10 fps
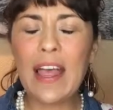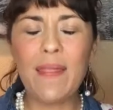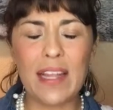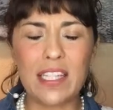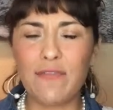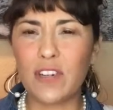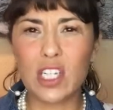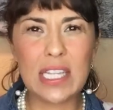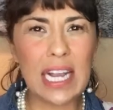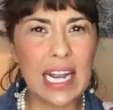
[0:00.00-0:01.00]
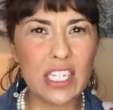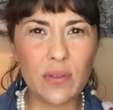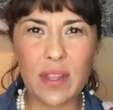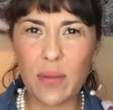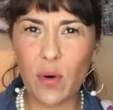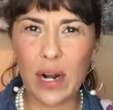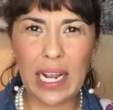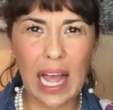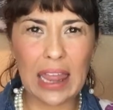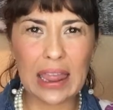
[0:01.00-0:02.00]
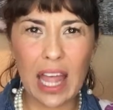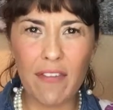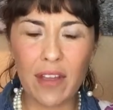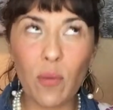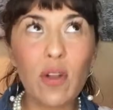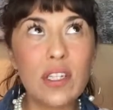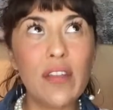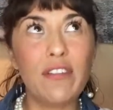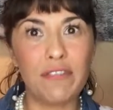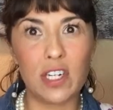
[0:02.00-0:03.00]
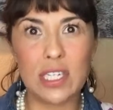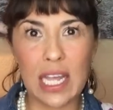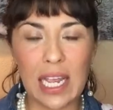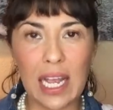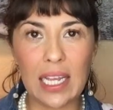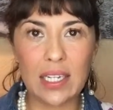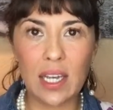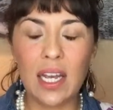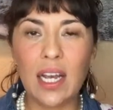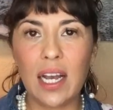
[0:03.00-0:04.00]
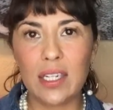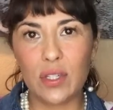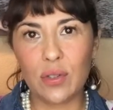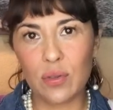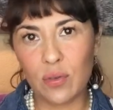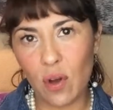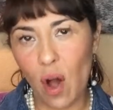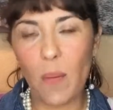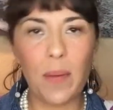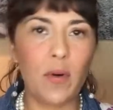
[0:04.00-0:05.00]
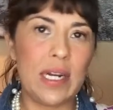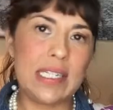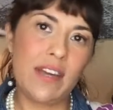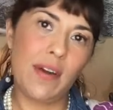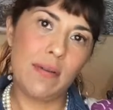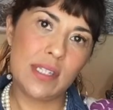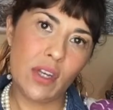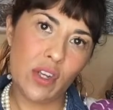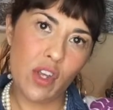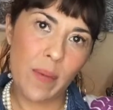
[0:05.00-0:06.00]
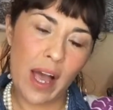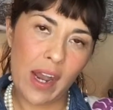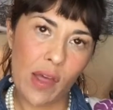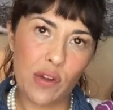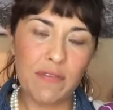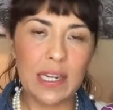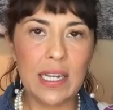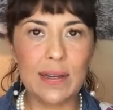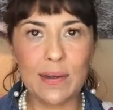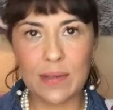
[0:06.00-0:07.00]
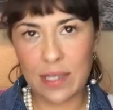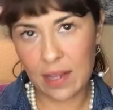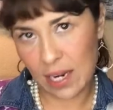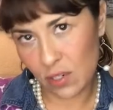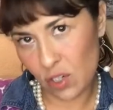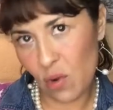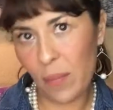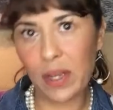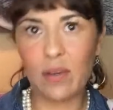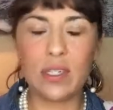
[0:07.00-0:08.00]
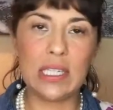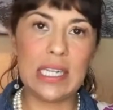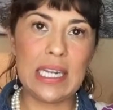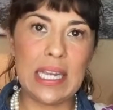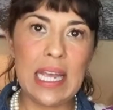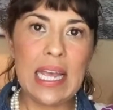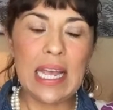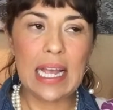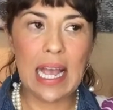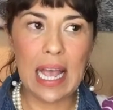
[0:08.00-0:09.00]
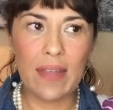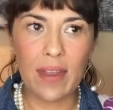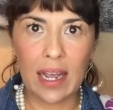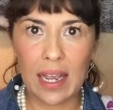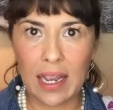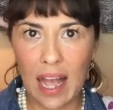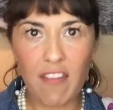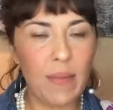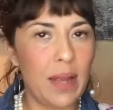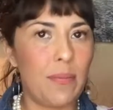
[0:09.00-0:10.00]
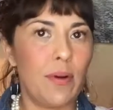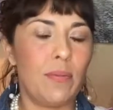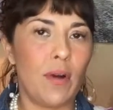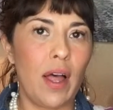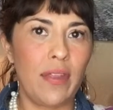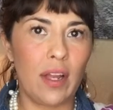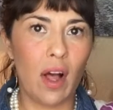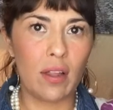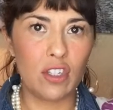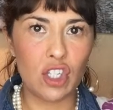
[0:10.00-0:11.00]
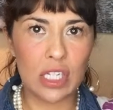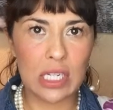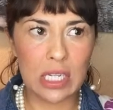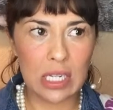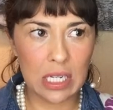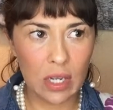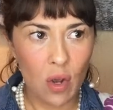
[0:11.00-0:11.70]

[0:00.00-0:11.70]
That's the first thing I do in the morning. I love it. Well, it's not the first thing. I do all my morning stuff I was telling you about in other videos, and then I do all my Kundalini, and then I have my bone broth and collagen tea